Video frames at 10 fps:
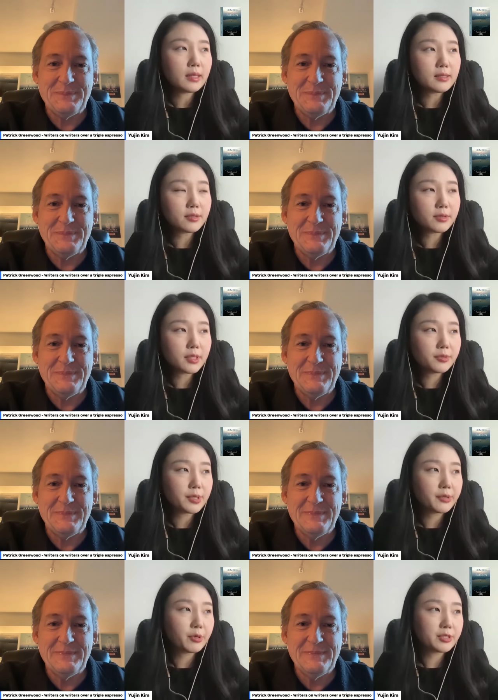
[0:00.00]
Speaker 1: That's a really
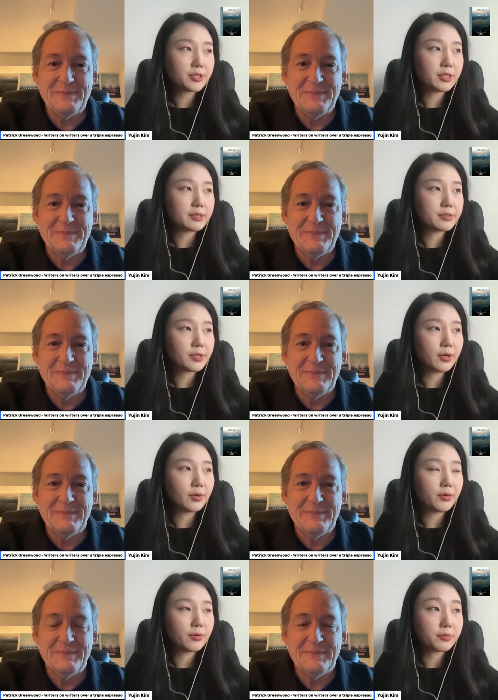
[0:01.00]
great question.
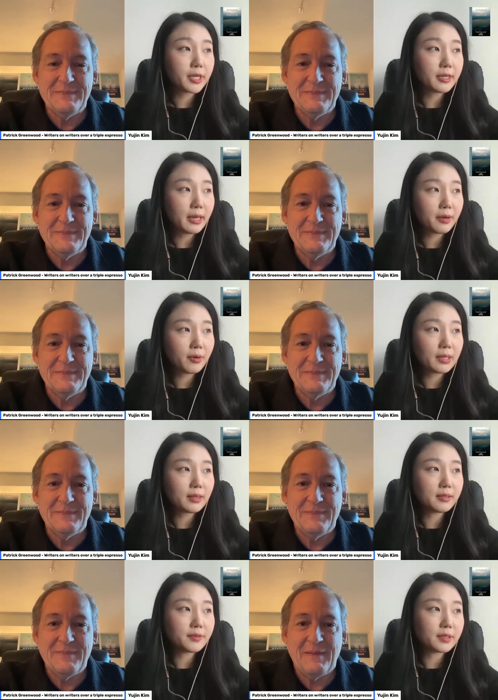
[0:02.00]
So, right now I
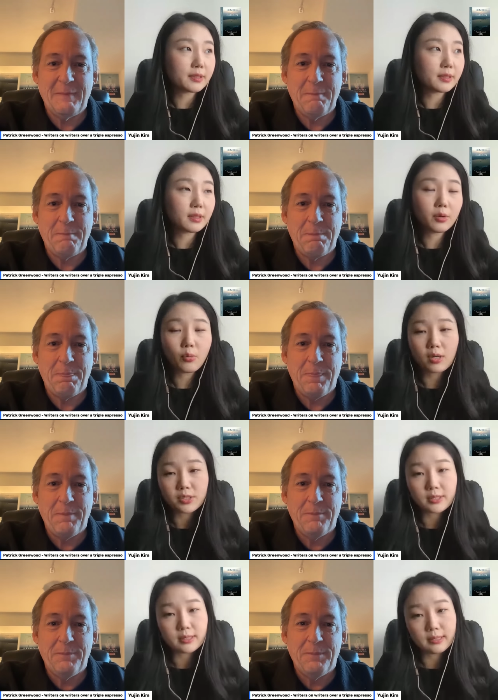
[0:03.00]
live in
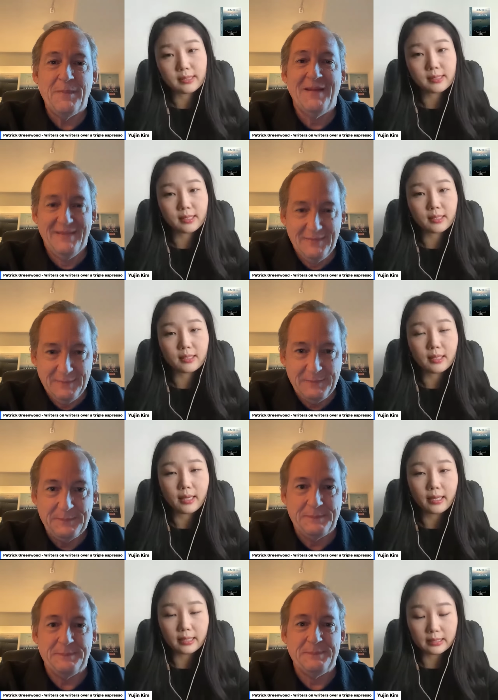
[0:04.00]
Washington, D.C., mm-hmm.
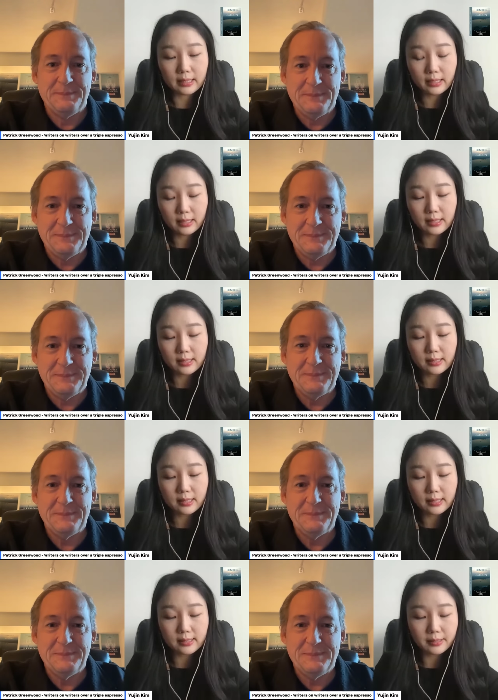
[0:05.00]
and this
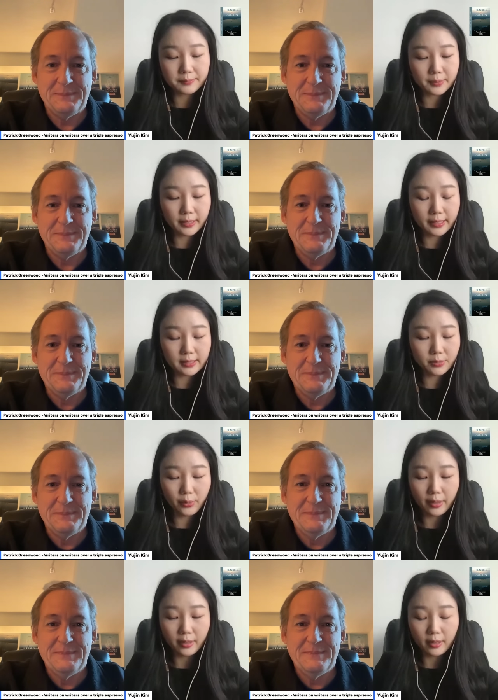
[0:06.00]
is a place
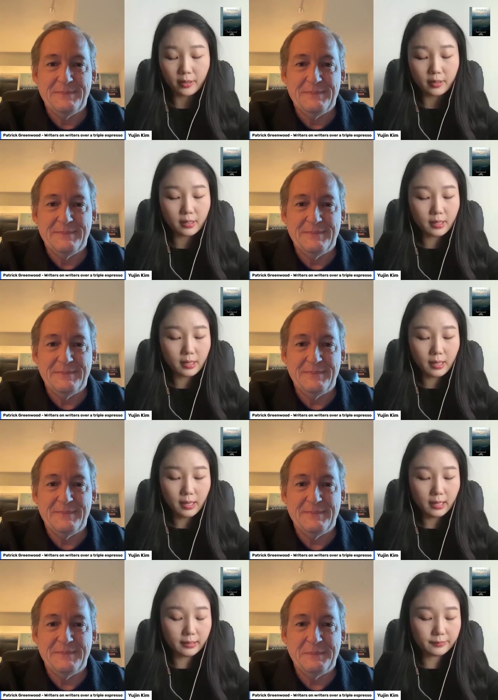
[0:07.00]
where
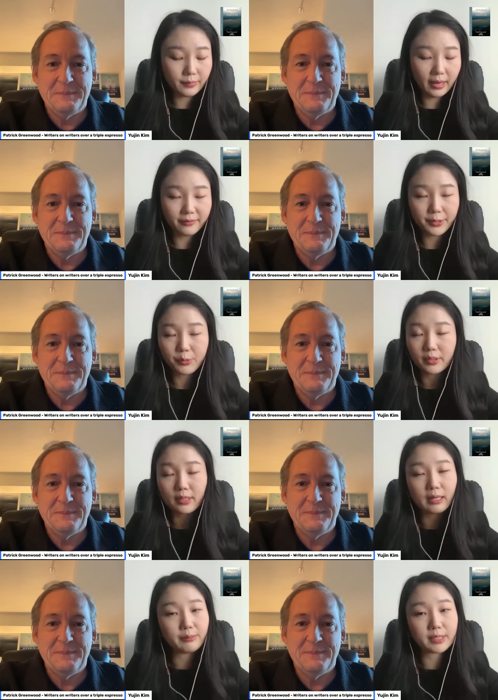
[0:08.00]
um, everyone
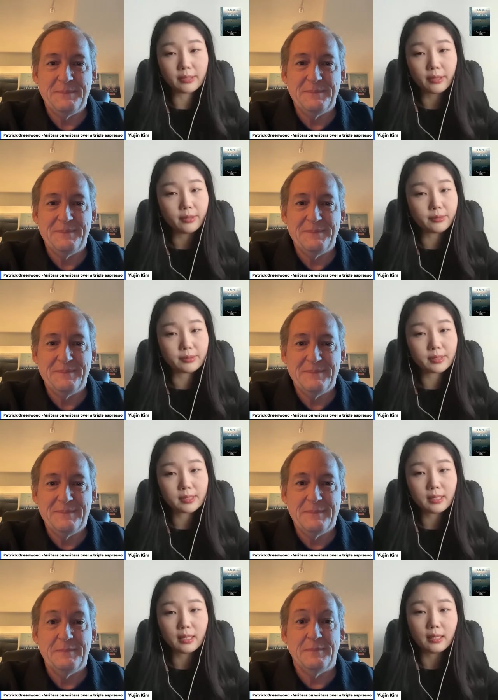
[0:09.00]
comes and
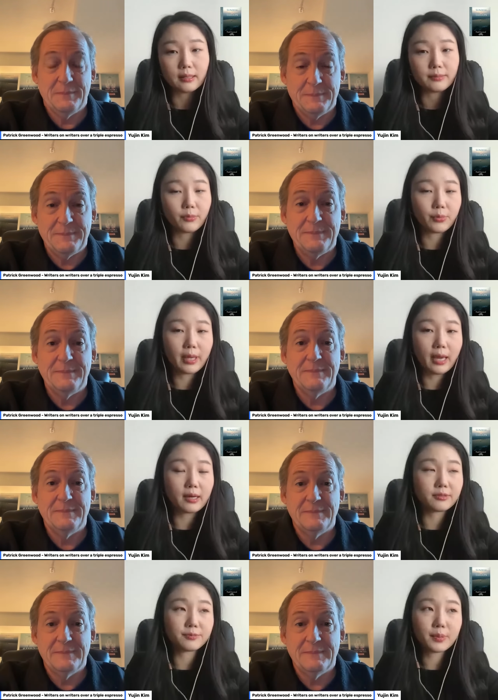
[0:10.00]
goes. Um, mm-hmm. We
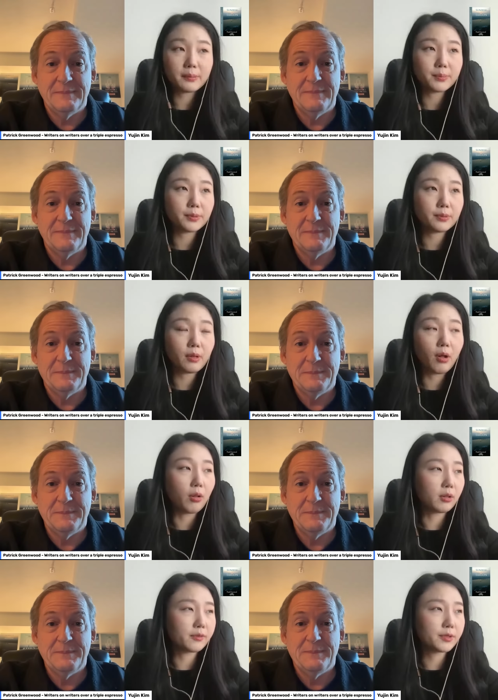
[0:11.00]
have people
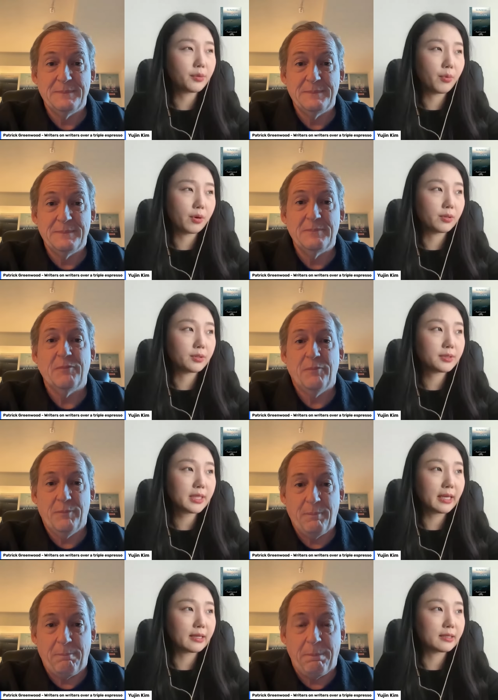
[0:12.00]
all over the world,
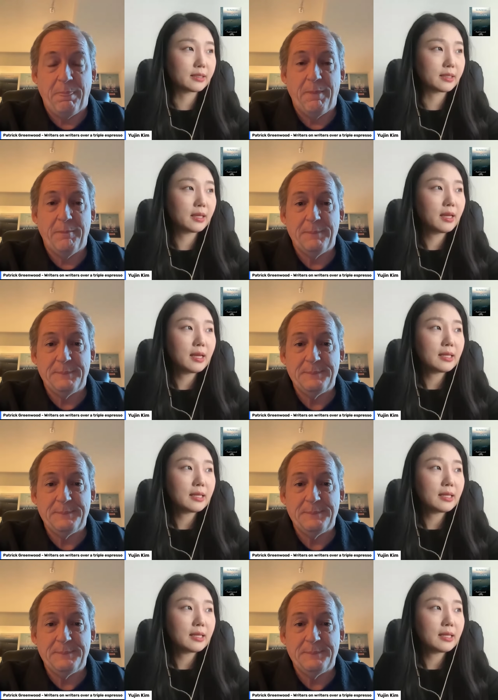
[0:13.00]
mm-hmm. and